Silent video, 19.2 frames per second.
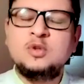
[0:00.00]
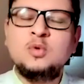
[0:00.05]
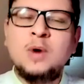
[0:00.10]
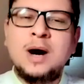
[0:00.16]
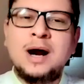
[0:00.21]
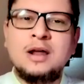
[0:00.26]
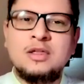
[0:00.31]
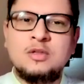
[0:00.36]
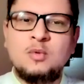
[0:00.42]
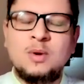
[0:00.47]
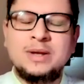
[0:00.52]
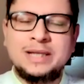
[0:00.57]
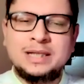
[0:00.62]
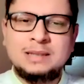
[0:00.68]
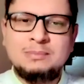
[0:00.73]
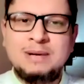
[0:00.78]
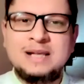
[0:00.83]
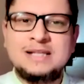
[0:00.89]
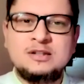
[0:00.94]
are the one
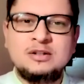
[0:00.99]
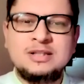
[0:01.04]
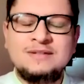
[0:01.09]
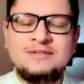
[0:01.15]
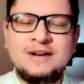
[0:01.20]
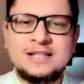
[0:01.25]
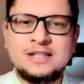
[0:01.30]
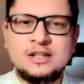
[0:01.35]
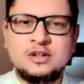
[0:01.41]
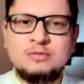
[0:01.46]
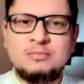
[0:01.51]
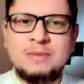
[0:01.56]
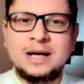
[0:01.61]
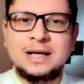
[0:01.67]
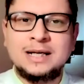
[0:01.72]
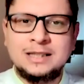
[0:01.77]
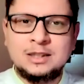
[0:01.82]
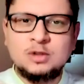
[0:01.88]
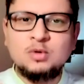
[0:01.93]
that places the device on the
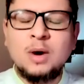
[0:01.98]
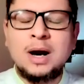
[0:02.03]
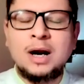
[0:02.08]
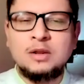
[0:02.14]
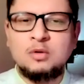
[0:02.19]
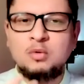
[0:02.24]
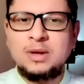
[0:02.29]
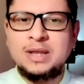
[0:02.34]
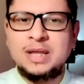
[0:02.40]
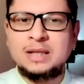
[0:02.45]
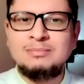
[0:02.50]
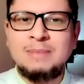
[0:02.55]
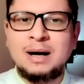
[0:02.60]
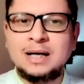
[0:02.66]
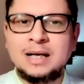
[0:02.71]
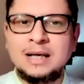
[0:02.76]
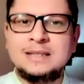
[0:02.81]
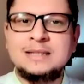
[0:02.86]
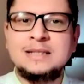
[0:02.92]
market. You are the one that
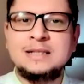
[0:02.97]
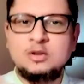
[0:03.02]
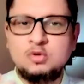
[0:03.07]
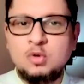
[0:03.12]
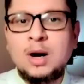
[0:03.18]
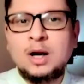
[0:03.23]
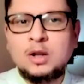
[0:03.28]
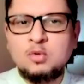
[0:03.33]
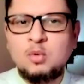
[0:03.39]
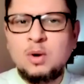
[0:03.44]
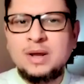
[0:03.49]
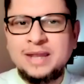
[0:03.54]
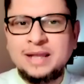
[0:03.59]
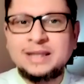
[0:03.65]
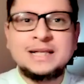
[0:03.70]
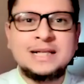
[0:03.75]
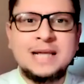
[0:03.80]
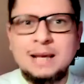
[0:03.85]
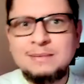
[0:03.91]
markets it. You are the one
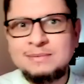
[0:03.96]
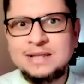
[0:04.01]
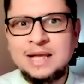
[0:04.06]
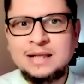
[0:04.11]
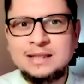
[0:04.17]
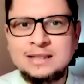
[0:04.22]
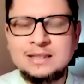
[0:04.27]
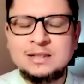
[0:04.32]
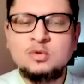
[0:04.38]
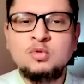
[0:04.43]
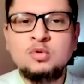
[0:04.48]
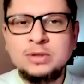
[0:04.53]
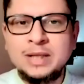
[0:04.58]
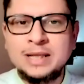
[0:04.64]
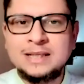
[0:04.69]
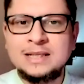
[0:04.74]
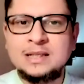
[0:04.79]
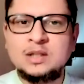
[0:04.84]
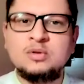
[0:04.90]
that claims that it's good,
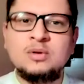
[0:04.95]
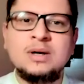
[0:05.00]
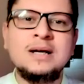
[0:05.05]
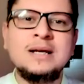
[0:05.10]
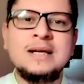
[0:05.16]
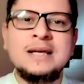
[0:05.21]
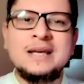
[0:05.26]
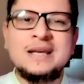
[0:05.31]
etc.